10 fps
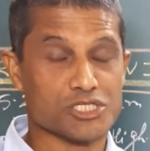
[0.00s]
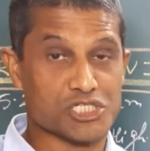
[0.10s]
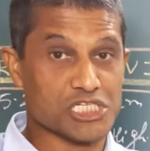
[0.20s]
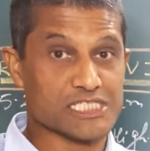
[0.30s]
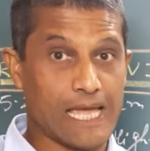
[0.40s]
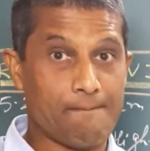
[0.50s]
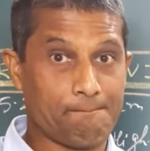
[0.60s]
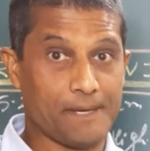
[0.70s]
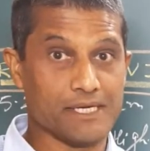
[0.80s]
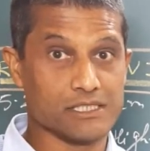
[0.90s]

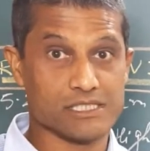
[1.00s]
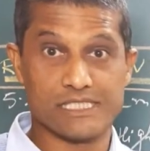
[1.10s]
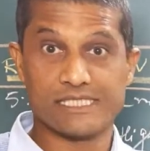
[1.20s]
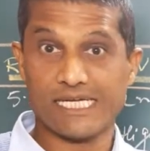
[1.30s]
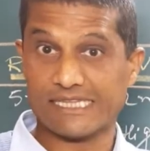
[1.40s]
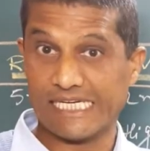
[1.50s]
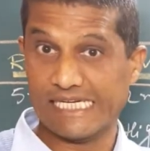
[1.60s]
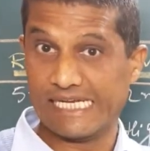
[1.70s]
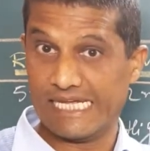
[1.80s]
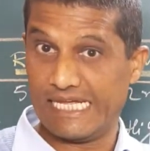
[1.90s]
disappears in the
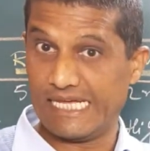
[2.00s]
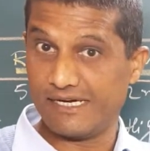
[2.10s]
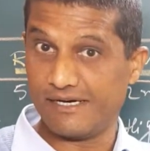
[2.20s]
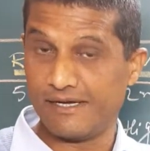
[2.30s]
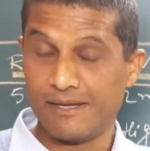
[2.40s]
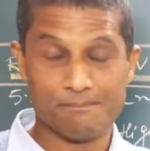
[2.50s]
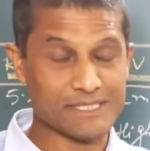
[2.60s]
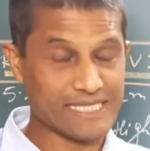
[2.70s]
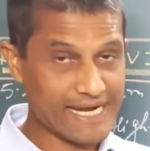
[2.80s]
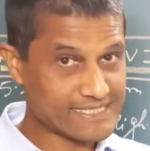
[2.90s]
thin air, but
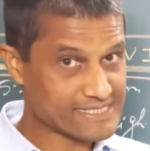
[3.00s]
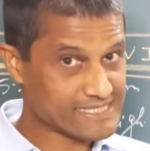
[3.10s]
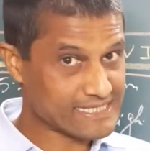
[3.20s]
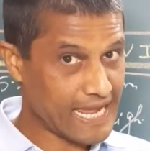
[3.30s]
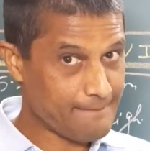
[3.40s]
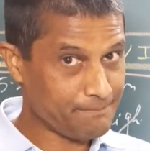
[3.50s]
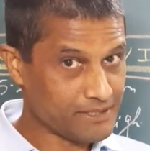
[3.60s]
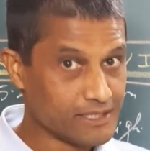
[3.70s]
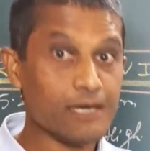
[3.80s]
that doesn't happen.